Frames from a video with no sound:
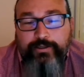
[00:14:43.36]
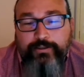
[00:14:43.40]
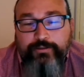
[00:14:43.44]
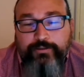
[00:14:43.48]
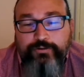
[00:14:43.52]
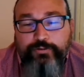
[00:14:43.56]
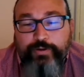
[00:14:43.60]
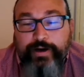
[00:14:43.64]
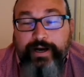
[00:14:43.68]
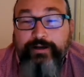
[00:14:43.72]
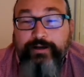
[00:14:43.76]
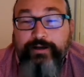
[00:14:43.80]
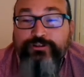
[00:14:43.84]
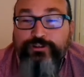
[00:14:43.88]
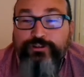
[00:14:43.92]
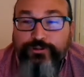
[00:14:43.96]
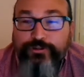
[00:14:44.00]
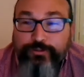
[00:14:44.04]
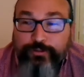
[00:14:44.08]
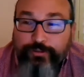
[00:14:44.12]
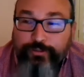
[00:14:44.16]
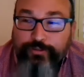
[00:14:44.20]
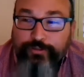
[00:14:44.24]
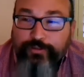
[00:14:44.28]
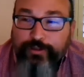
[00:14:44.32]
ground
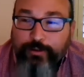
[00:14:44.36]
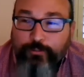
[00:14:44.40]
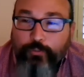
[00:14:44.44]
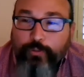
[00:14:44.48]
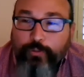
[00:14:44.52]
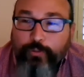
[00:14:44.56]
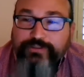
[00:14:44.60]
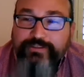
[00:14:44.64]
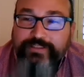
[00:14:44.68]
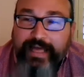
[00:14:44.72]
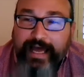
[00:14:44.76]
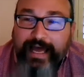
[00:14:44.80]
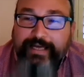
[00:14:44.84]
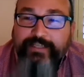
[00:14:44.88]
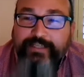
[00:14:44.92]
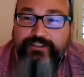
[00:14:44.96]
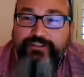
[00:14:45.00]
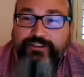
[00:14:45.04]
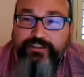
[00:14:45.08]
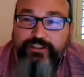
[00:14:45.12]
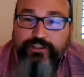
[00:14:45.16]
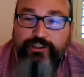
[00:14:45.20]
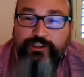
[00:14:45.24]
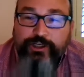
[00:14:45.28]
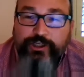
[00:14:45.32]
truth on what's
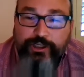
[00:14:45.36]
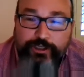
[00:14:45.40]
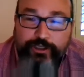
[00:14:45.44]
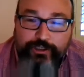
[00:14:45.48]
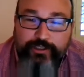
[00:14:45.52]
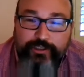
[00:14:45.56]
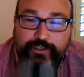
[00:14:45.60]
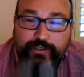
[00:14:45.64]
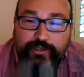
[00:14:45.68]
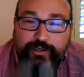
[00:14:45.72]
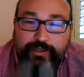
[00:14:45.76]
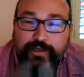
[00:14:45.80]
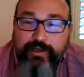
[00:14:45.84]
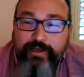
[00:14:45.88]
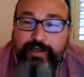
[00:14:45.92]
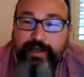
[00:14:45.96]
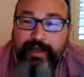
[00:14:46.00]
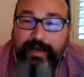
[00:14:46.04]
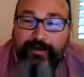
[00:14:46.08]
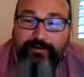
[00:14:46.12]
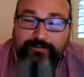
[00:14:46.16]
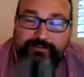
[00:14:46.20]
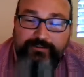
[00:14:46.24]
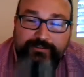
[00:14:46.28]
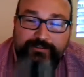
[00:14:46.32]
actually occurring.
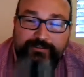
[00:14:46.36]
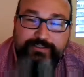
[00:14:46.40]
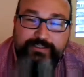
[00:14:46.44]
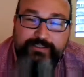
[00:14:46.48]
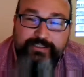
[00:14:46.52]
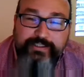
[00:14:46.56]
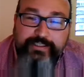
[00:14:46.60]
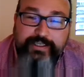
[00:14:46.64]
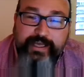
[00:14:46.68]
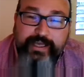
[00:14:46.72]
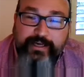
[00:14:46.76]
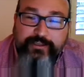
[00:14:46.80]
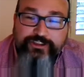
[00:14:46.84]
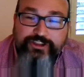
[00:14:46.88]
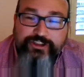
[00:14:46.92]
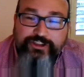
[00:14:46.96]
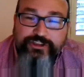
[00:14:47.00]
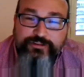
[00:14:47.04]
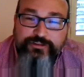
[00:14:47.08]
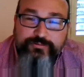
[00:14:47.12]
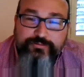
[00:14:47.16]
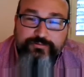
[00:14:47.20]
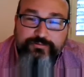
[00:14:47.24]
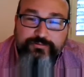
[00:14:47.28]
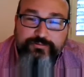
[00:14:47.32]
How's the city
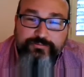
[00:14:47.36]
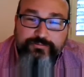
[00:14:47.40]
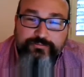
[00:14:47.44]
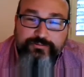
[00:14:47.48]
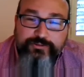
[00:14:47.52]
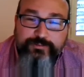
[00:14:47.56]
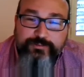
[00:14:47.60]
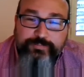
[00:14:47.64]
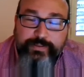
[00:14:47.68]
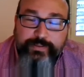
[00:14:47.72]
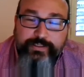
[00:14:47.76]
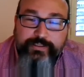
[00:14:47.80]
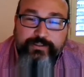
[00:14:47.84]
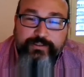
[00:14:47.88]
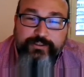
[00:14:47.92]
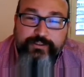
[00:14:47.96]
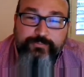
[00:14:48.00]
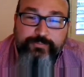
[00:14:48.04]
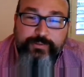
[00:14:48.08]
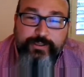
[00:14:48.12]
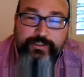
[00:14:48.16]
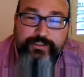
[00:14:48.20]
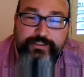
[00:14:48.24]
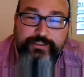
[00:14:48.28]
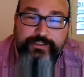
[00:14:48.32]
council spending their
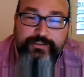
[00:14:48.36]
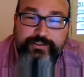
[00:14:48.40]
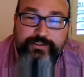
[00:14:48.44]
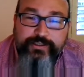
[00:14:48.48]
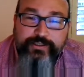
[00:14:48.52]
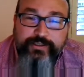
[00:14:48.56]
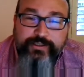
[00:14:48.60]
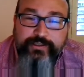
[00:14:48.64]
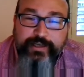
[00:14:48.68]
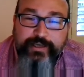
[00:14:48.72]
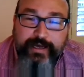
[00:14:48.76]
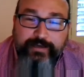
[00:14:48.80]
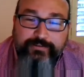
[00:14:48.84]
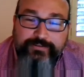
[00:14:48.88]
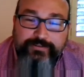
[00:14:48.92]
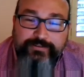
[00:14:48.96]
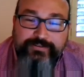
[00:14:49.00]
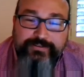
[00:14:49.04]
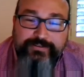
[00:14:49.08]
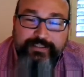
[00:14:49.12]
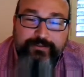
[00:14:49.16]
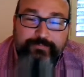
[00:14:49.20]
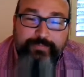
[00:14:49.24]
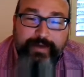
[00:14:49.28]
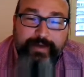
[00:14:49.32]
money? How's the
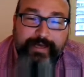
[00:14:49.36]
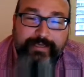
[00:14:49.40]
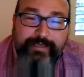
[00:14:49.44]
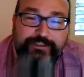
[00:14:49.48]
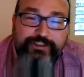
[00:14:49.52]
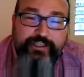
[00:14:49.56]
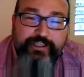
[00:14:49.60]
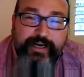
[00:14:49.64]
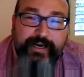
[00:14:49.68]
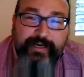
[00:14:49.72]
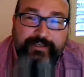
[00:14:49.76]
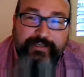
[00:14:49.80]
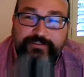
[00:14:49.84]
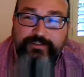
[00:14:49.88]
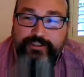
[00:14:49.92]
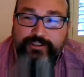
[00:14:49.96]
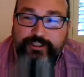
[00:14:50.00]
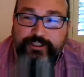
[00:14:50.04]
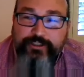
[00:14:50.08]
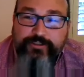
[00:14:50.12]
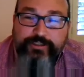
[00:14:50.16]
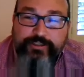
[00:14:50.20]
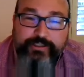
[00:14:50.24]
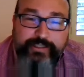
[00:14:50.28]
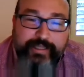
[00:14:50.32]
city manager
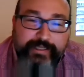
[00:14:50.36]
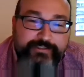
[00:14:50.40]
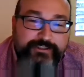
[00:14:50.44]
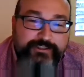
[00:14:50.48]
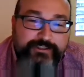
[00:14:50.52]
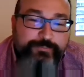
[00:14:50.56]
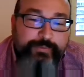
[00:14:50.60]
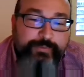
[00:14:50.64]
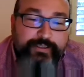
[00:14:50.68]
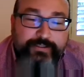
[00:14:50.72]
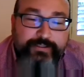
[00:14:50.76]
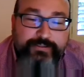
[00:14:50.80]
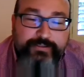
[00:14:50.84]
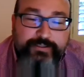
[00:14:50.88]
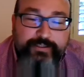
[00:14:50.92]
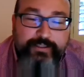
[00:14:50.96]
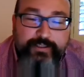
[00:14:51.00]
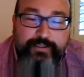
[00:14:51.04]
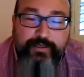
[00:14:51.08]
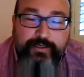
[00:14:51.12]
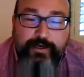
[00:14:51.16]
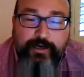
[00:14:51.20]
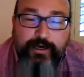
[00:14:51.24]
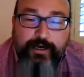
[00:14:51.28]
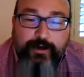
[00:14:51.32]
executing that spend?
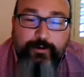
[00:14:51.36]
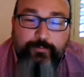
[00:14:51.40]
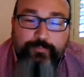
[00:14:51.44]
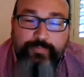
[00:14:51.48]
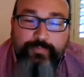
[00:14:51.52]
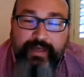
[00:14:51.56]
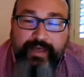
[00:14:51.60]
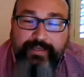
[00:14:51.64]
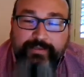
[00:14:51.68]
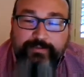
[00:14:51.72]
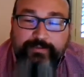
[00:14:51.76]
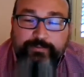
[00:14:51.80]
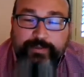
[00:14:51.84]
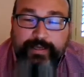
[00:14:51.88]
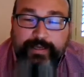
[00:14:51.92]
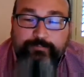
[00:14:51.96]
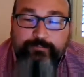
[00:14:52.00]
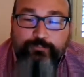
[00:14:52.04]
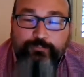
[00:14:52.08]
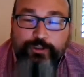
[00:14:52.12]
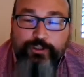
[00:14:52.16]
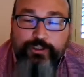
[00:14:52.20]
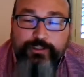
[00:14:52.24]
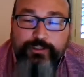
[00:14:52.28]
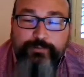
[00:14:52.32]
And
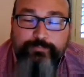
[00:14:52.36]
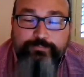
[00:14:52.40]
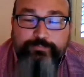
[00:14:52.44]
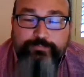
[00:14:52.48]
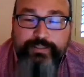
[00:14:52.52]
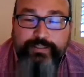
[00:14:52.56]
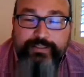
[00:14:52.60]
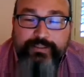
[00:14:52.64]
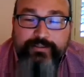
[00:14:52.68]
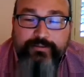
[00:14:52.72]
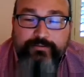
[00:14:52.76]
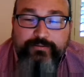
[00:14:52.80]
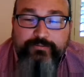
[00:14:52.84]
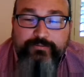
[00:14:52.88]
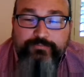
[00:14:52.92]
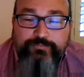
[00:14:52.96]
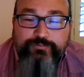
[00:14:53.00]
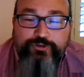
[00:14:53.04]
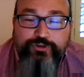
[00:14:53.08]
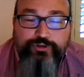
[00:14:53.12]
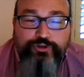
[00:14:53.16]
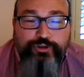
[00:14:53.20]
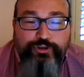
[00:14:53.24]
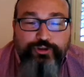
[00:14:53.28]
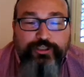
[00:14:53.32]
really being
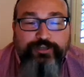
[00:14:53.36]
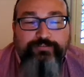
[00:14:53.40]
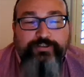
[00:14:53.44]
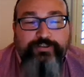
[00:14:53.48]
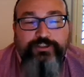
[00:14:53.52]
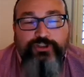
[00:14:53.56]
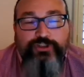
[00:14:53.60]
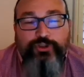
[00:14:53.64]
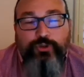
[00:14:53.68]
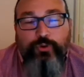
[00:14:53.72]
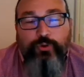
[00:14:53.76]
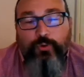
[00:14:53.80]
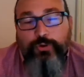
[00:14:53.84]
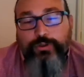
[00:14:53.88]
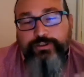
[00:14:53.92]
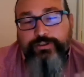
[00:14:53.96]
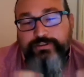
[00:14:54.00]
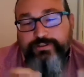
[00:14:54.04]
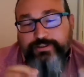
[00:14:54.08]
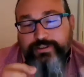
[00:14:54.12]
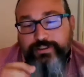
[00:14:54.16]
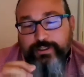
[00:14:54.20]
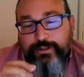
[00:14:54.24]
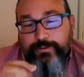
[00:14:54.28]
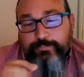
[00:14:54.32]
driven
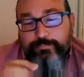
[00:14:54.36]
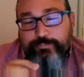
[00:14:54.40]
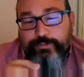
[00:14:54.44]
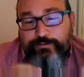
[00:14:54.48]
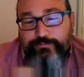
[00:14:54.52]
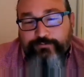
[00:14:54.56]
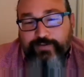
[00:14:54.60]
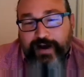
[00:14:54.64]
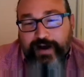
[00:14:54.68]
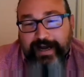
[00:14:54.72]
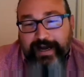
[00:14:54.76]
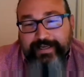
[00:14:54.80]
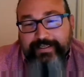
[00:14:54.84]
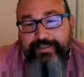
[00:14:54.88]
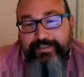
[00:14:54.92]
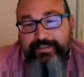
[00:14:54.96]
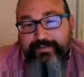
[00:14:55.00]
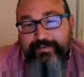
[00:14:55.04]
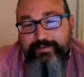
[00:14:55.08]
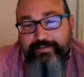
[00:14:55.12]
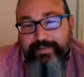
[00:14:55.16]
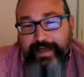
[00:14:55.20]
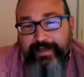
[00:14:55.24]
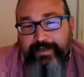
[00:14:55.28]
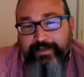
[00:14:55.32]
towards
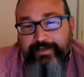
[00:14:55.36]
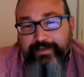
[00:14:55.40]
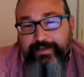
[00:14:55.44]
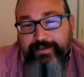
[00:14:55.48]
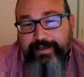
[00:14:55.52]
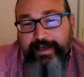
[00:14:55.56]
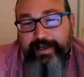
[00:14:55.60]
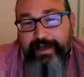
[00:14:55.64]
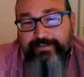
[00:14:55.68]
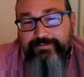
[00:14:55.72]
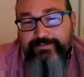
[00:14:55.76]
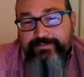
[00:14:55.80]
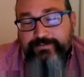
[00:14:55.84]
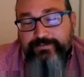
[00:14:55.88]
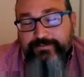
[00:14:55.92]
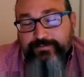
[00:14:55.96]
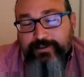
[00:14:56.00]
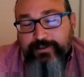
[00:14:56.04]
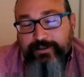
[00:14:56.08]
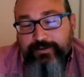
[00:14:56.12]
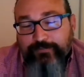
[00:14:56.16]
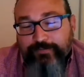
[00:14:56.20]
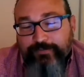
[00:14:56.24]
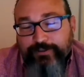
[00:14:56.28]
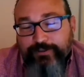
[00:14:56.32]
providing that, as
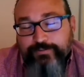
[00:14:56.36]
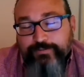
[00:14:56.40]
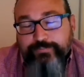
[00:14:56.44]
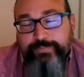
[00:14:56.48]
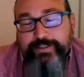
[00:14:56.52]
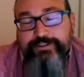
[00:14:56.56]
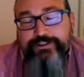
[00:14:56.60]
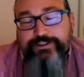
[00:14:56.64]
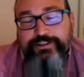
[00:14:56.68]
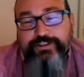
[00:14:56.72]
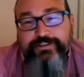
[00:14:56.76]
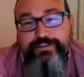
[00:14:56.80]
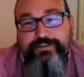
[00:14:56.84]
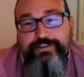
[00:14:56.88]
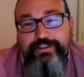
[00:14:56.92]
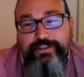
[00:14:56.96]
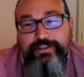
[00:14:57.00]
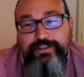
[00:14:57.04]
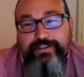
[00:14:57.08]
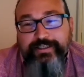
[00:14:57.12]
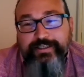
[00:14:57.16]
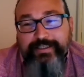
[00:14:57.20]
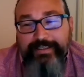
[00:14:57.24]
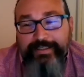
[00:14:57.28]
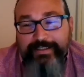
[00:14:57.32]
Phil mentioned,
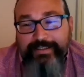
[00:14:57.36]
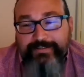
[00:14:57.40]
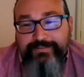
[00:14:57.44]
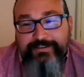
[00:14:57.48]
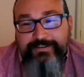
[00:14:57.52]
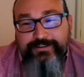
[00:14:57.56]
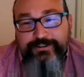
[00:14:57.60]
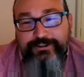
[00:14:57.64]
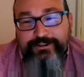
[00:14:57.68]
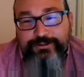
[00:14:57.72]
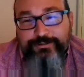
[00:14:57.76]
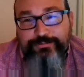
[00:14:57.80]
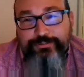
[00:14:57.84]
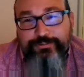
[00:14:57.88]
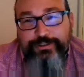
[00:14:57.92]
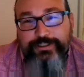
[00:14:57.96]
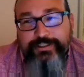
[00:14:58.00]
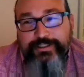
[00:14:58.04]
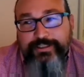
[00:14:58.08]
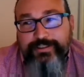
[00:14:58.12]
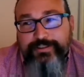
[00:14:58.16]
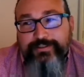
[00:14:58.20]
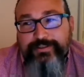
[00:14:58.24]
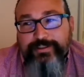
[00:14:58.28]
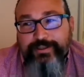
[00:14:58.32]
easy to
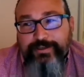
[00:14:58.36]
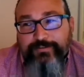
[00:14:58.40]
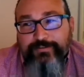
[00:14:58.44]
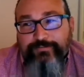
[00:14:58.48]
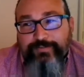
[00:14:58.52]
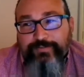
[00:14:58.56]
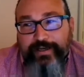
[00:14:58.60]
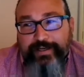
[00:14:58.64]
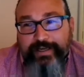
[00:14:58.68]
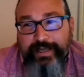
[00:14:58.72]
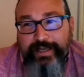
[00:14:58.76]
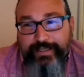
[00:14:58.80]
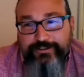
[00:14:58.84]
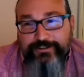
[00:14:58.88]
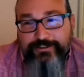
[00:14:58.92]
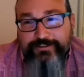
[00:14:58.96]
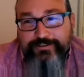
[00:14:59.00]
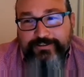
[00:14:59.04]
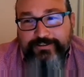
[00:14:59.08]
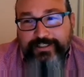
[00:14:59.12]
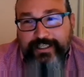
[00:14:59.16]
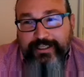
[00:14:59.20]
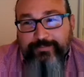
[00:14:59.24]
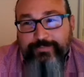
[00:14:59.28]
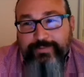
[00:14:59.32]
read financial
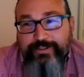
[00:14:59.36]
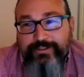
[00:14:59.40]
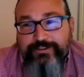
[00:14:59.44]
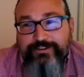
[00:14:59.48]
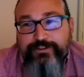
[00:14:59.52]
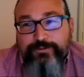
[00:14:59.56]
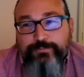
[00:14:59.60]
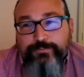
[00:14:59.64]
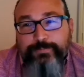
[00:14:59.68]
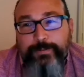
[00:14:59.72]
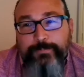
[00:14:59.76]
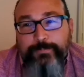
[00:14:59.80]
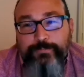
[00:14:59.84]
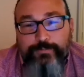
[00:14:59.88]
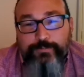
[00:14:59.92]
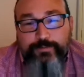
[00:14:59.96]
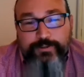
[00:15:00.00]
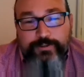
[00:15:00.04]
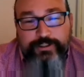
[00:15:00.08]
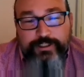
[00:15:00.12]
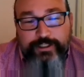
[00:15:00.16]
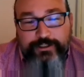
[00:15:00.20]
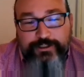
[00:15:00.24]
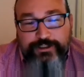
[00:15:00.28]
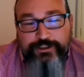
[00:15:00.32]
statements so people
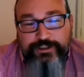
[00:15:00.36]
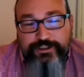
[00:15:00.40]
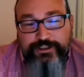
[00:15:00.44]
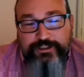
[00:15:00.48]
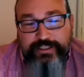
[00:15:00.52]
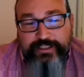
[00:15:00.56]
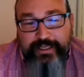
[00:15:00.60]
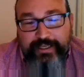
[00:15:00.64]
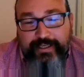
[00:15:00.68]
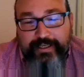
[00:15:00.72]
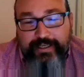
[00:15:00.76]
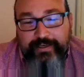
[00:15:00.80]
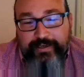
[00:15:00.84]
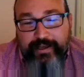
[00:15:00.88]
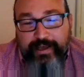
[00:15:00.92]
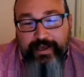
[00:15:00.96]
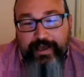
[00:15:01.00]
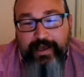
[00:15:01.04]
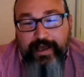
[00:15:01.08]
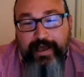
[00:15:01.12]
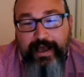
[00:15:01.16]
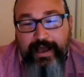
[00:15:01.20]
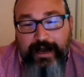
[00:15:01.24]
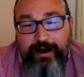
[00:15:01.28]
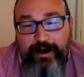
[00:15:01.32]
can understand
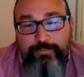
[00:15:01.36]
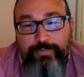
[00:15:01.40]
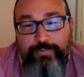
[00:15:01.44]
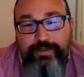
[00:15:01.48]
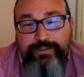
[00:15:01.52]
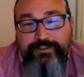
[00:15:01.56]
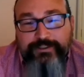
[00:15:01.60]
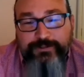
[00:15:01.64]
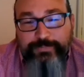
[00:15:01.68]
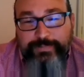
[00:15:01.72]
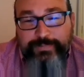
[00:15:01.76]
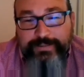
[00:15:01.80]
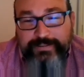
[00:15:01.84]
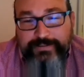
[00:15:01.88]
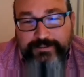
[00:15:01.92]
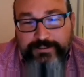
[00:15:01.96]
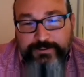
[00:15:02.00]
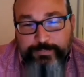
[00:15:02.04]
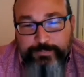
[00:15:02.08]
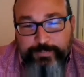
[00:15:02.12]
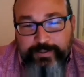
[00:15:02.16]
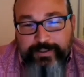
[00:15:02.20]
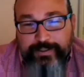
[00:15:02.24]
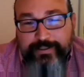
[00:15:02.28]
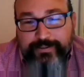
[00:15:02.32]
how money's being
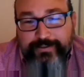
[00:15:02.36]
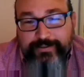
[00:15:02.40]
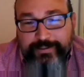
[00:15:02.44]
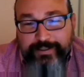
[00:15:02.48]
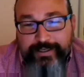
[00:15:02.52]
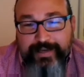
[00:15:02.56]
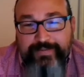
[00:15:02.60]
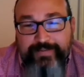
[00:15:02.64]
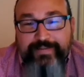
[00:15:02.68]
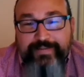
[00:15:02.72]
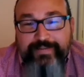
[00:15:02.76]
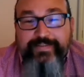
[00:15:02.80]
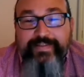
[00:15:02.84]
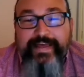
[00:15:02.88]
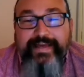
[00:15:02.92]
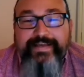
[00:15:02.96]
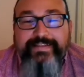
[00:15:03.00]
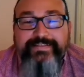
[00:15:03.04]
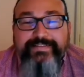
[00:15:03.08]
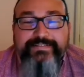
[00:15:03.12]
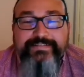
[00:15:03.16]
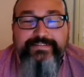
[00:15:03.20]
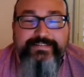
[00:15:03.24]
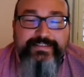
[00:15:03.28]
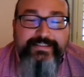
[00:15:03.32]
spent. And then they
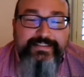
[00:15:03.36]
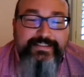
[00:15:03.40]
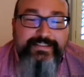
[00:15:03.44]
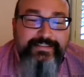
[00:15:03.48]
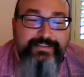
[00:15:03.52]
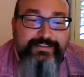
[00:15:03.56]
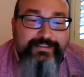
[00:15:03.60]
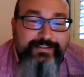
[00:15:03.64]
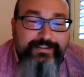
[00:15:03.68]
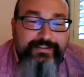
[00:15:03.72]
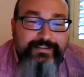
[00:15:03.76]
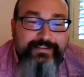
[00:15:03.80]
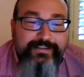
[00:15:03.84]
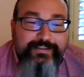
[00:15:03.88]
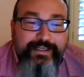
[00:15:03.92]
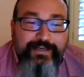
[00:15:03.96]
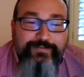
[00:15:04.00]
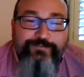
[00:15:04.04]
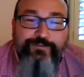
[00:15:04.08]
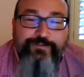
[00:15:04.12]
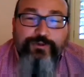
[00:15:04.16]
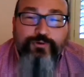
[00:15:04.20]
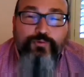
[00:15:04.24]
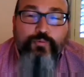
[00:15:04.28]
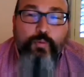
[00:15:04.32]
can see,
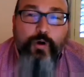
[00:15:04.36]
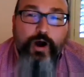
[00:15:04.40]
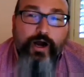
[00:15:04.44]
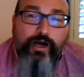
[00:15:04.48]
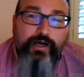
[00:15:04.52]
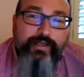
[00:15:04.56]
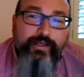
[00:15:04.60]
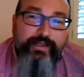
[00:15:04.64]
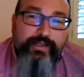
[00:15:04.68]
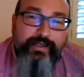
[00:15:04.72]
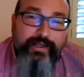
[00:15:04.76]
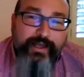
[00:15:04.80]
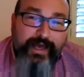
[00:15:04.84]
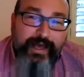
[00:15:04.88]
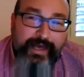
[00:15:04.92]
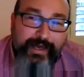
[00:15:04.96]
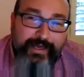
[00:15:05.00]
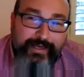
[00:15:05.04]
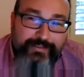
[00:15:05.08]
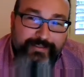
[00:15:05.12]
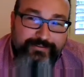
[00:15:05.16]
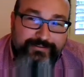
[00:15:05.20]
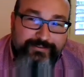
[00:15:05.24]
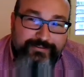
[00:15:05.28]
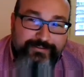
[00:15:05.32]
if you want
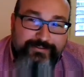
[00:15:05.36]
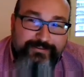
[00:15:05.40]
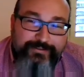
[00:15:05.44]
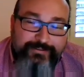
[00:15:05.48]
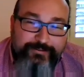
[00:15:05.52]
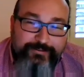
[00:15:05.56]
X,